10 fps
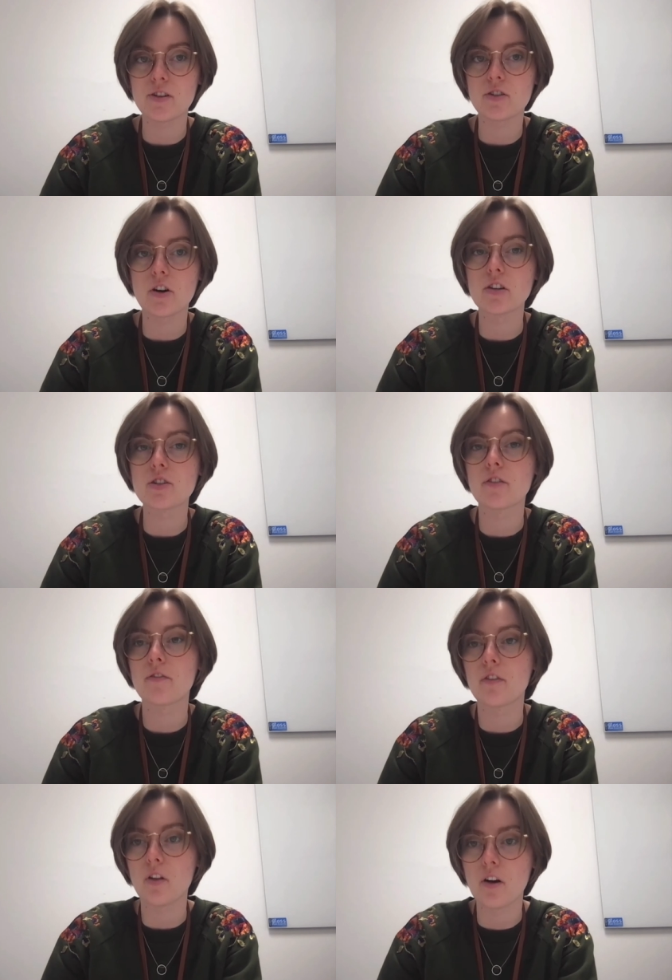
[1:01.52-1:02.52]
Doctor of
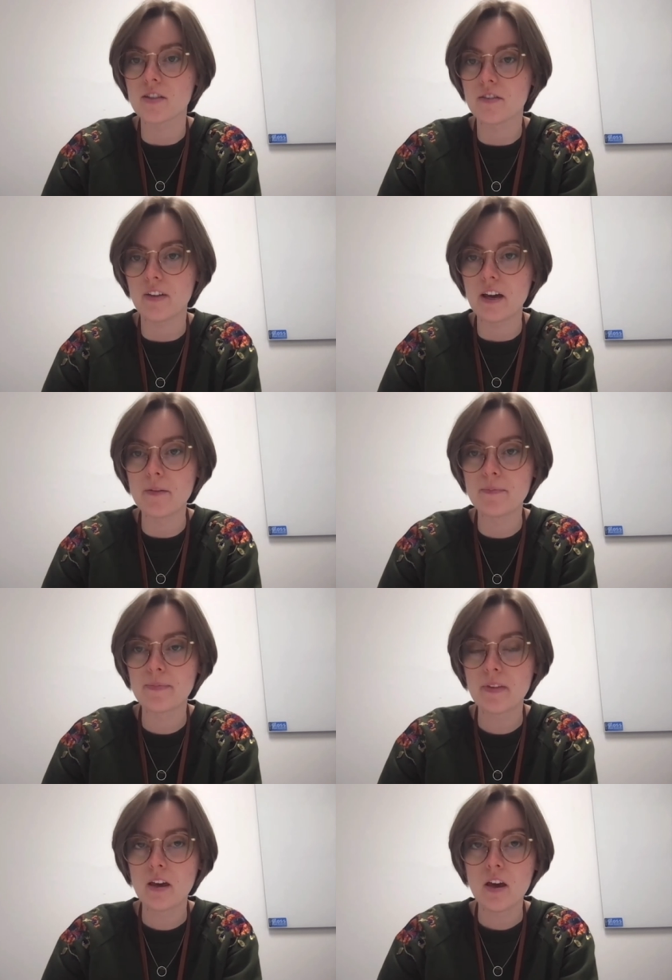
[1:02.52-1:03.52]
Philosophy,
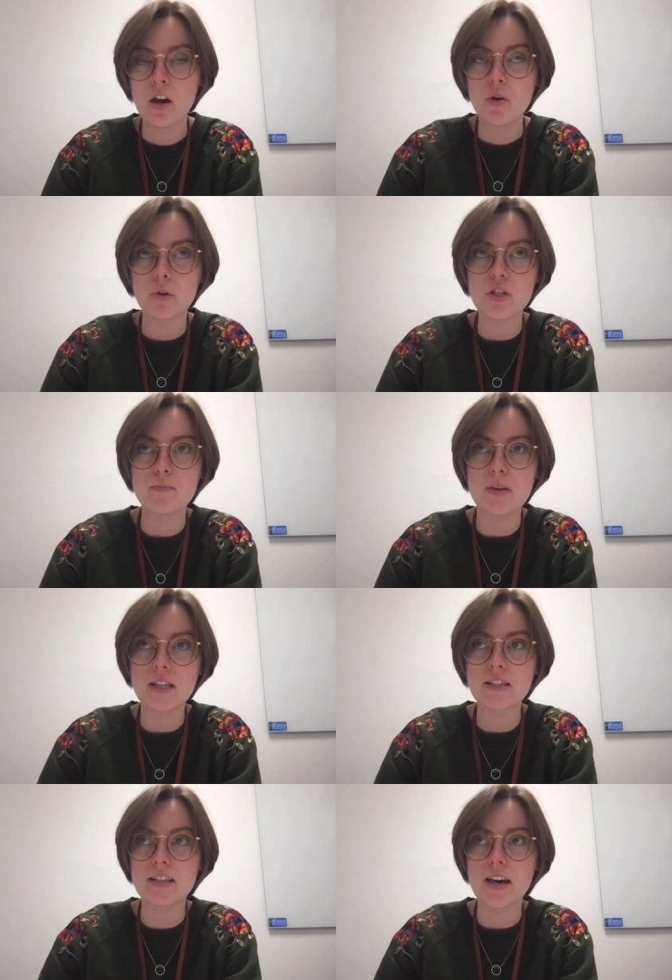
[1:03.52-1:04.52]
which
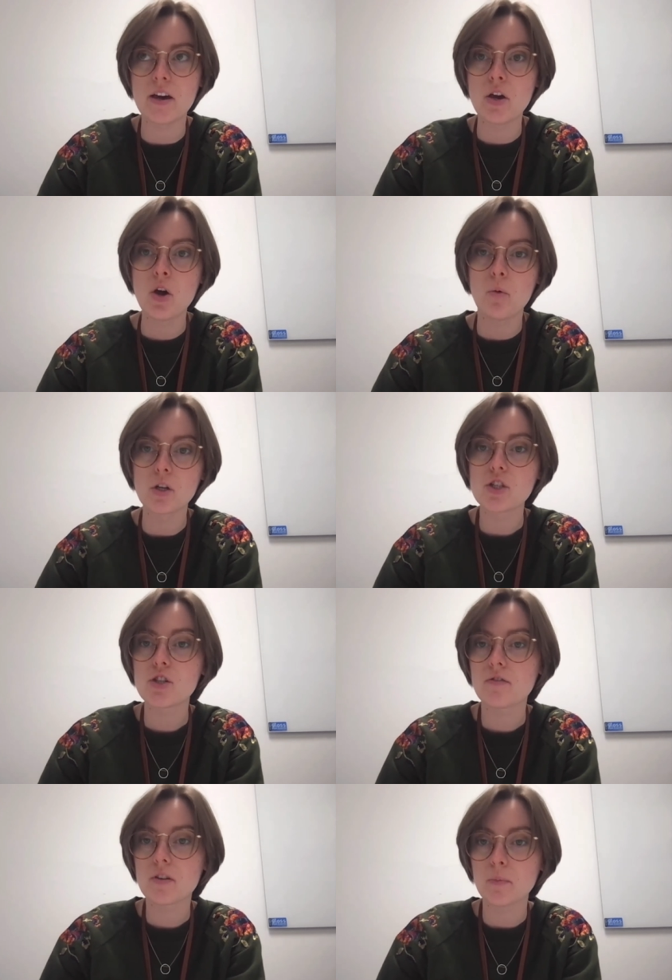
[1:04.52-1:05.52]
means that once
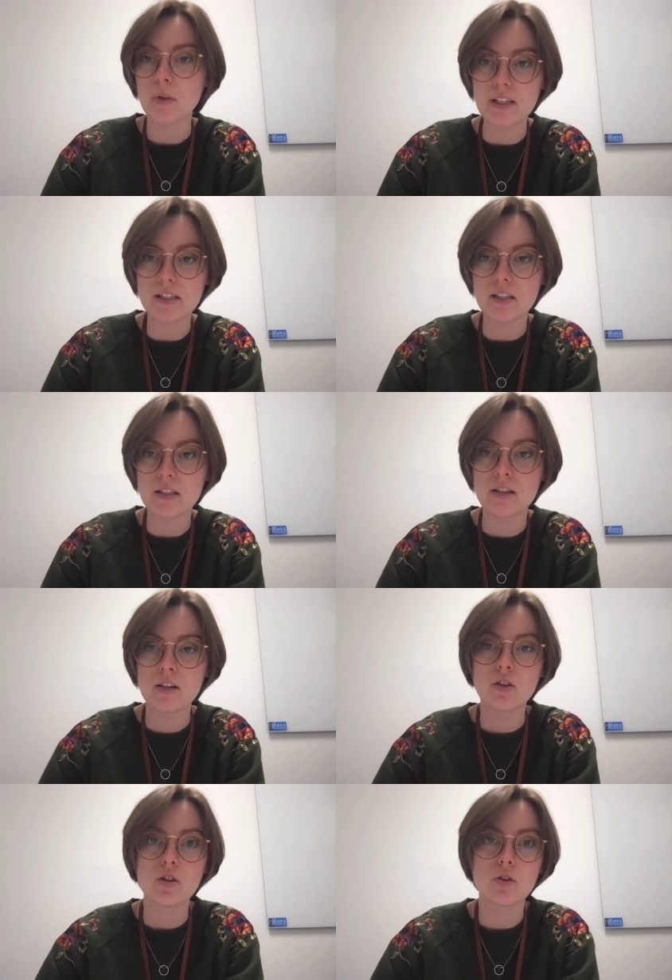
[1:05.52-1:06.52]
you've completed
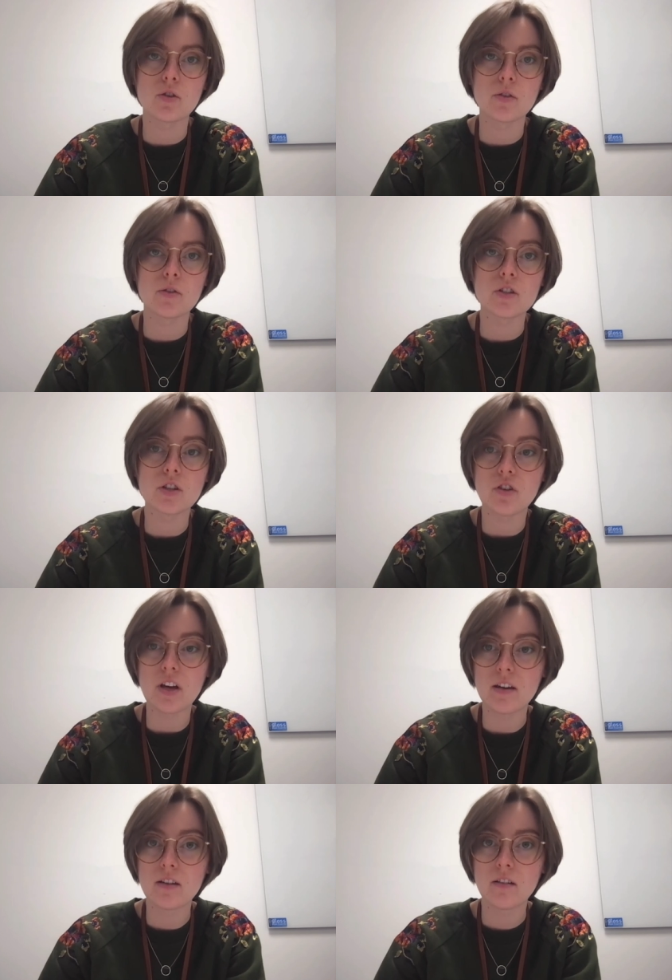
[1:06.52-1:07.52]
your
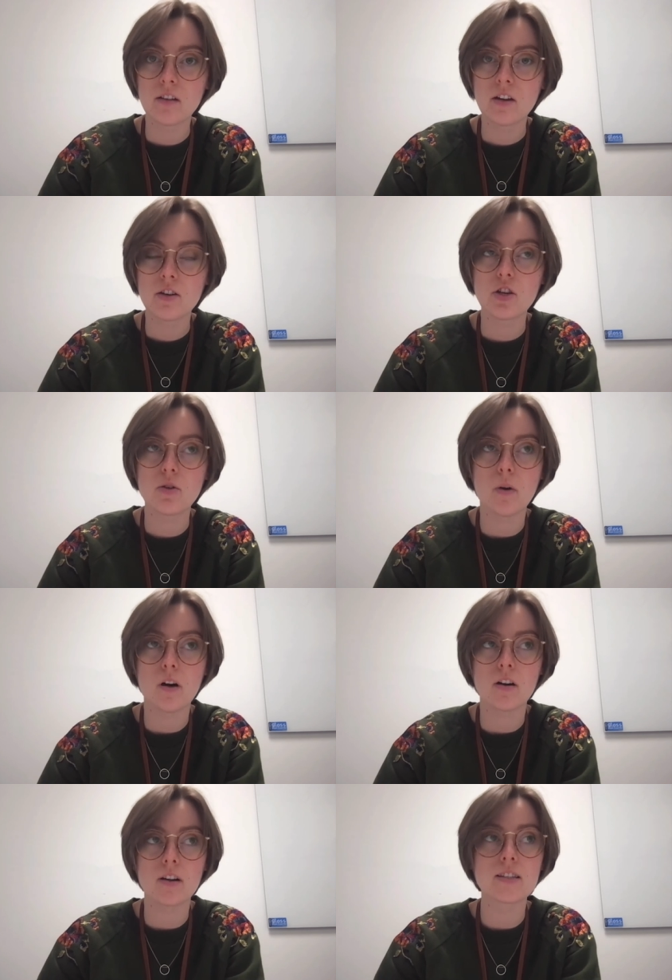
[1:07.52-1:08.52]
degree, you
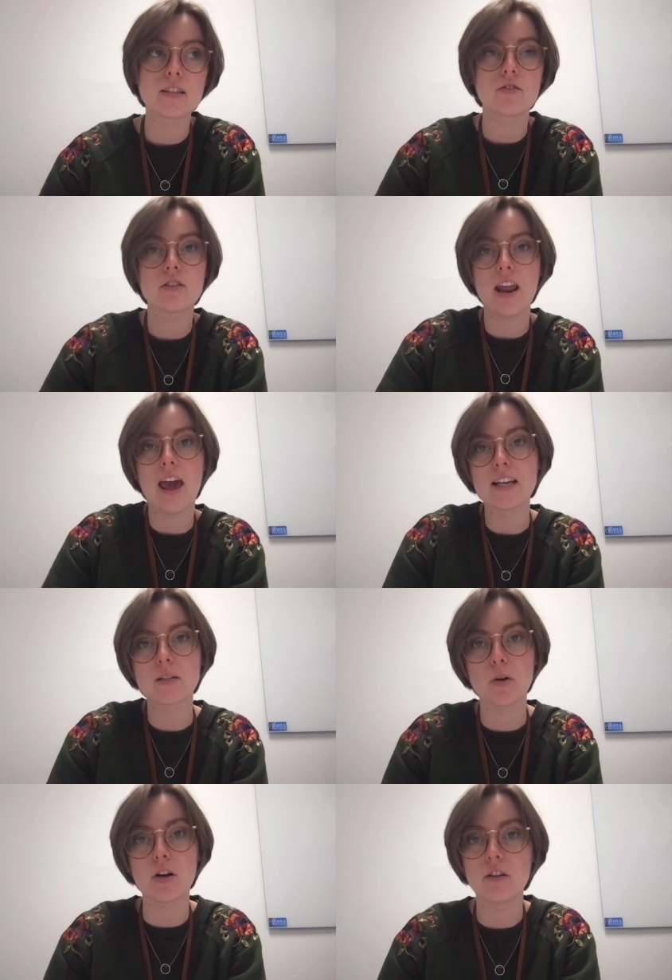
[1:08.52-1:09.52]
are considered an
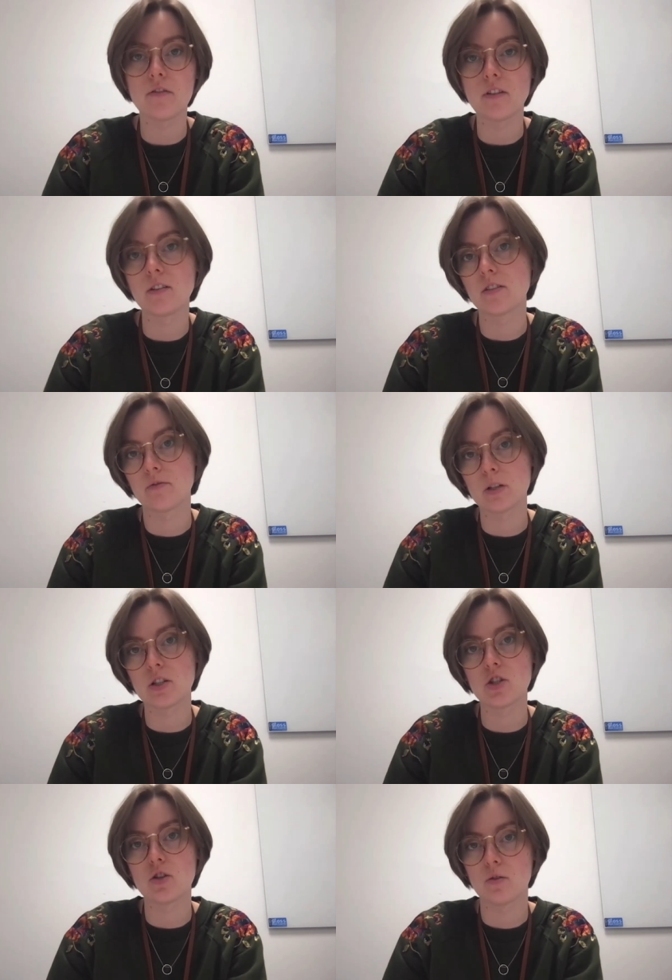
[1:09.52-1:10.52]
expert in the field of
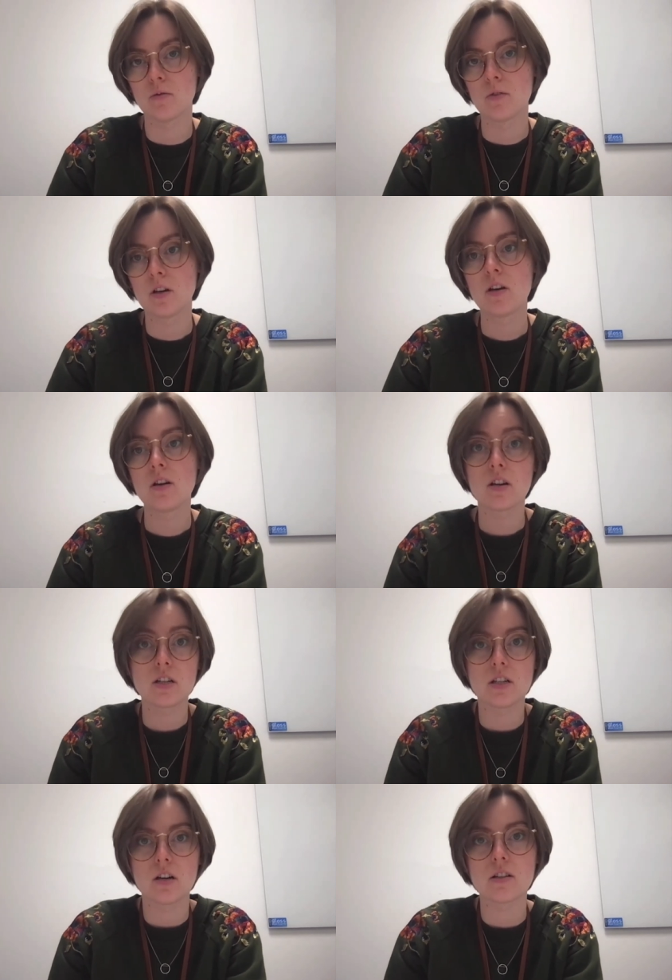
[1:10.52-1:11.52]
which you
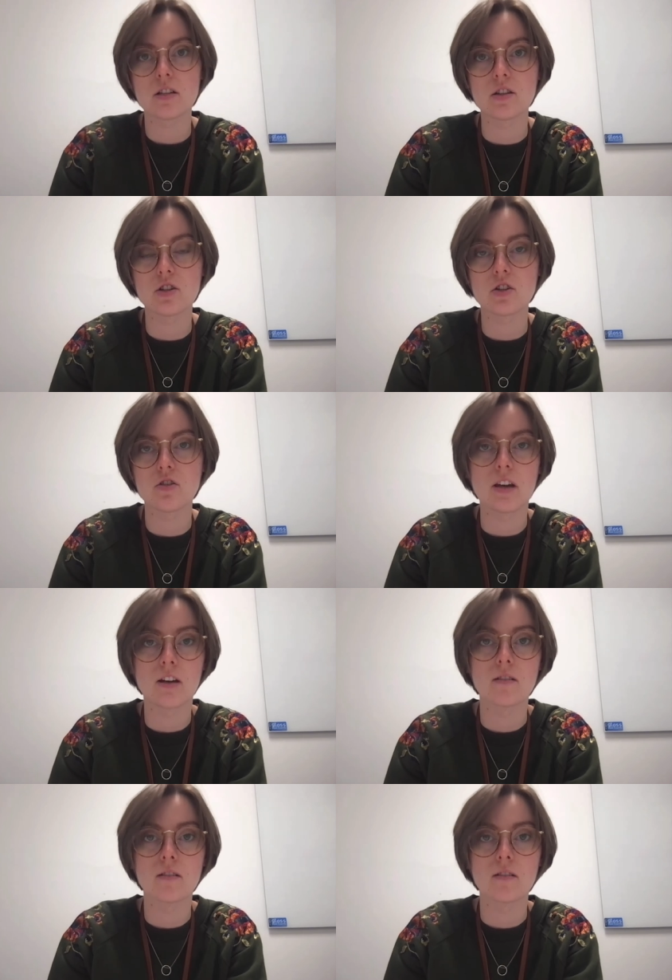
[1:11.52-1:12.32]
conducted the degree in.